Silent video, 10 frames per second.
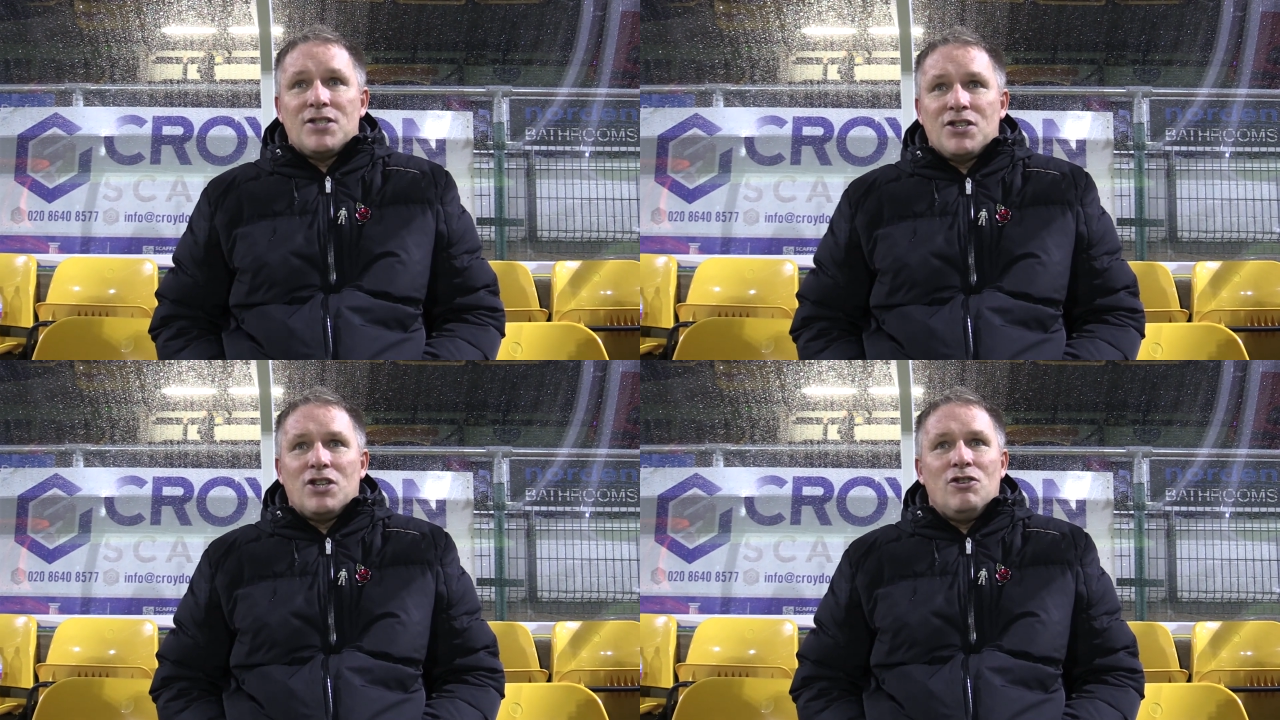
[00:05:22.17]

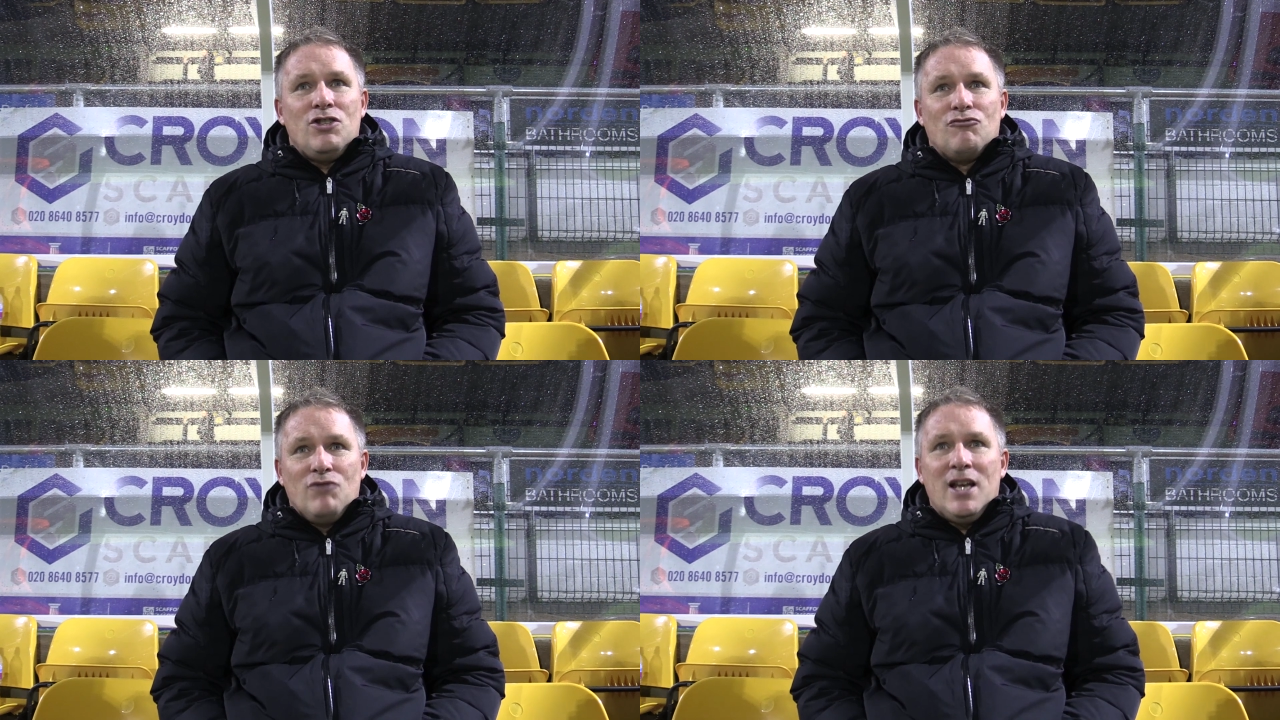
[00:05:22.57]
so
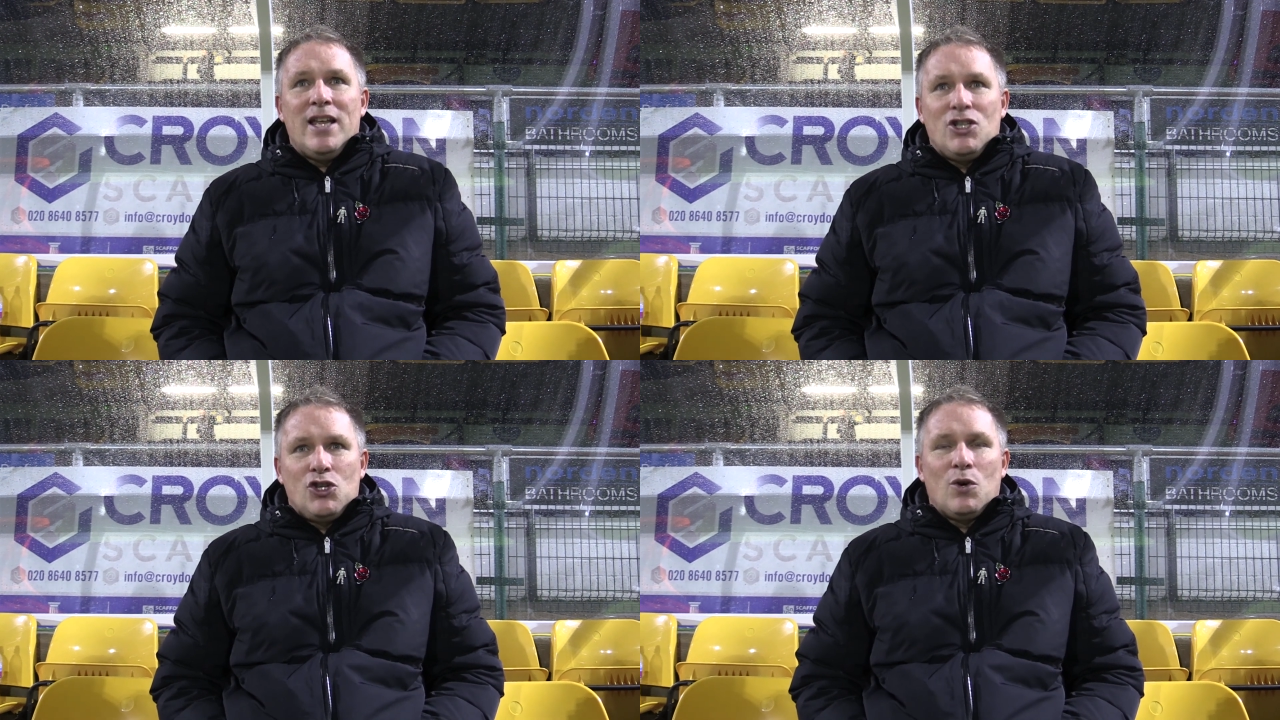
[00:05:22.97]
you
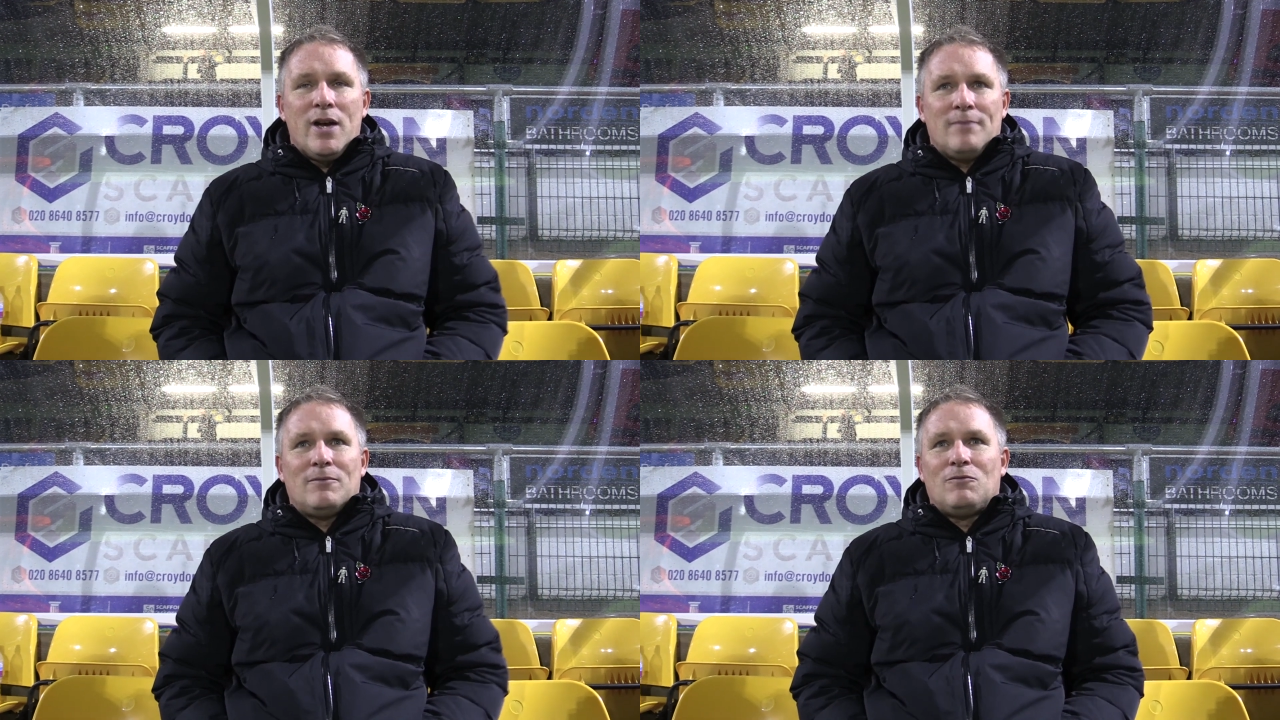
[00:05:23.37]
really enjoy
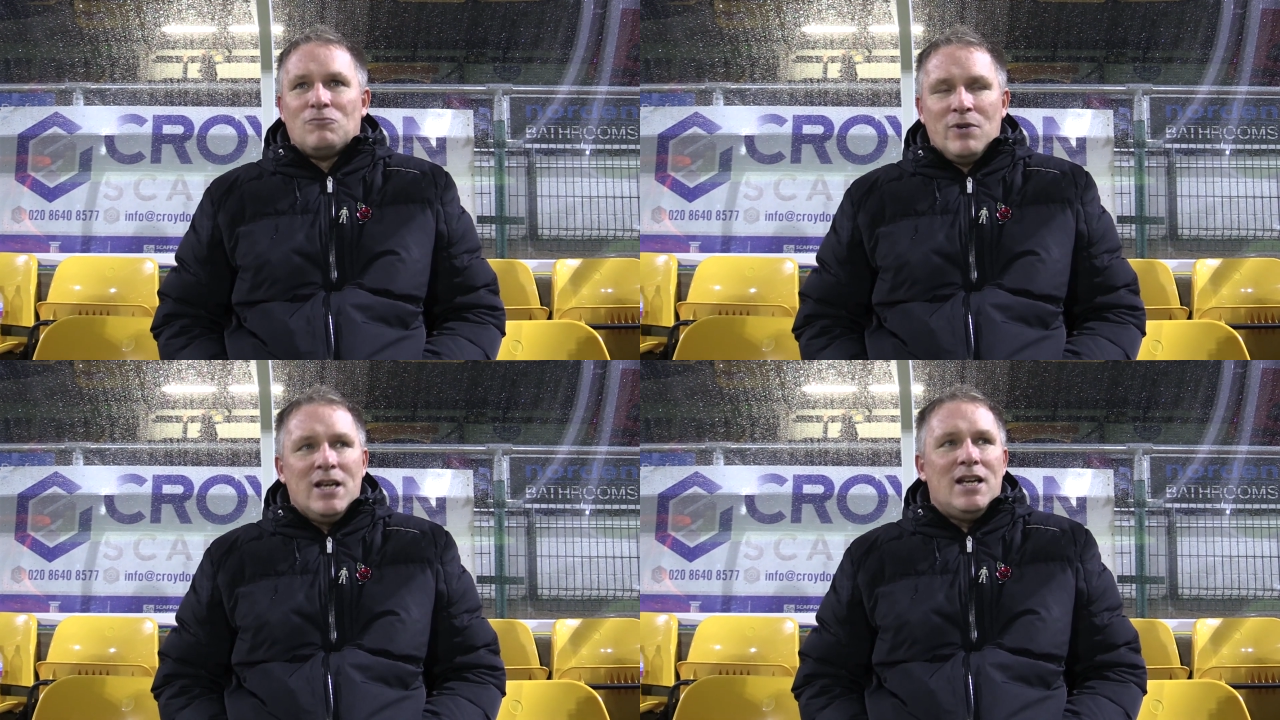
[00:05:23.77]
it,
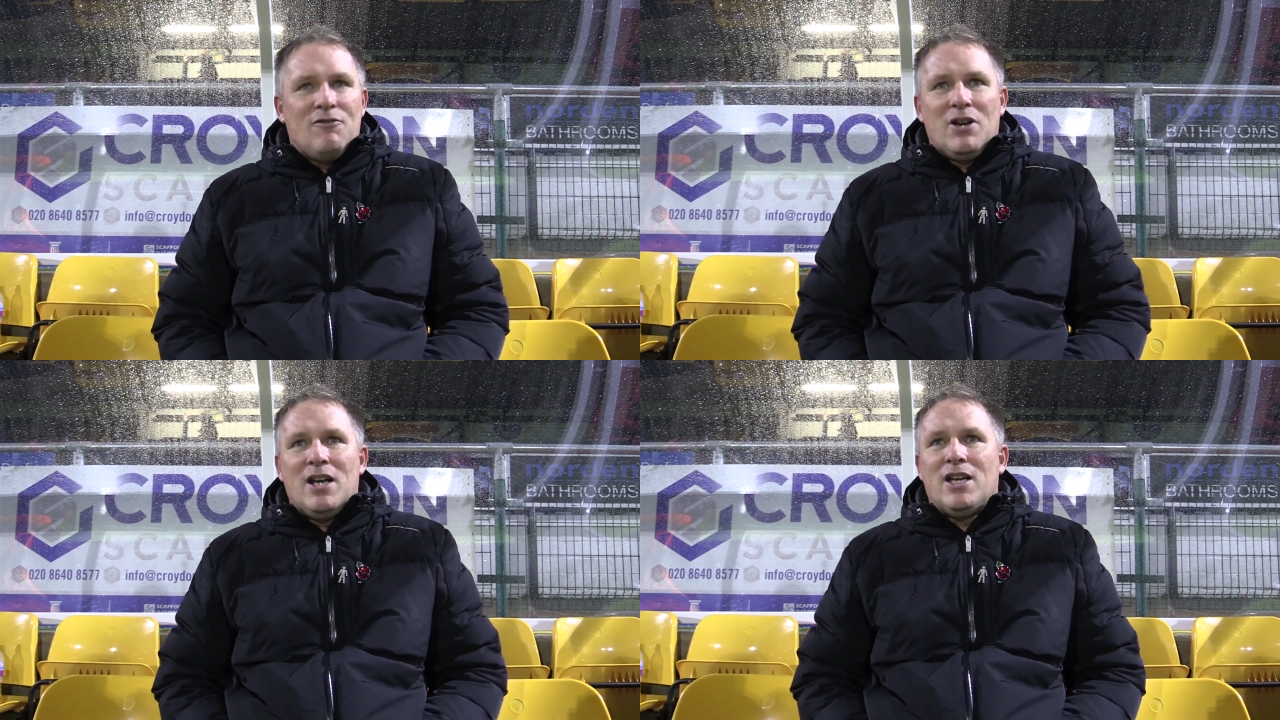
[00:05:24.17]

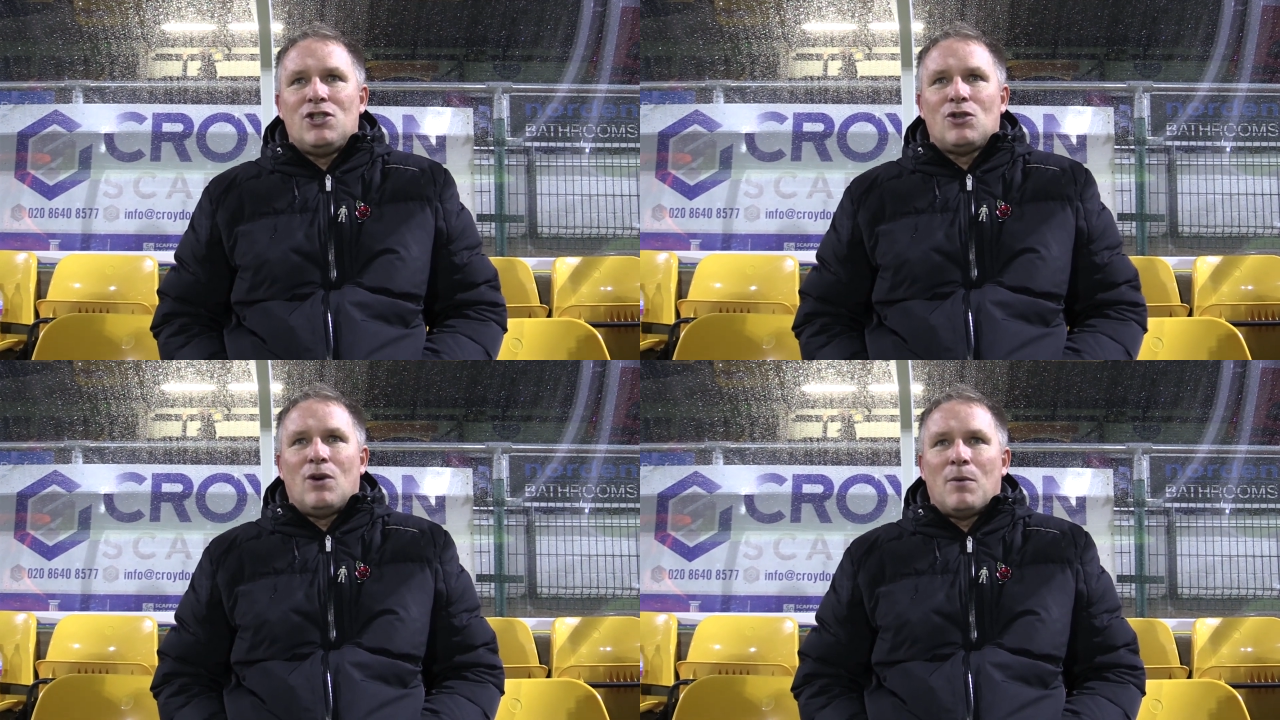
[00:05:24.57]
really enjoy it.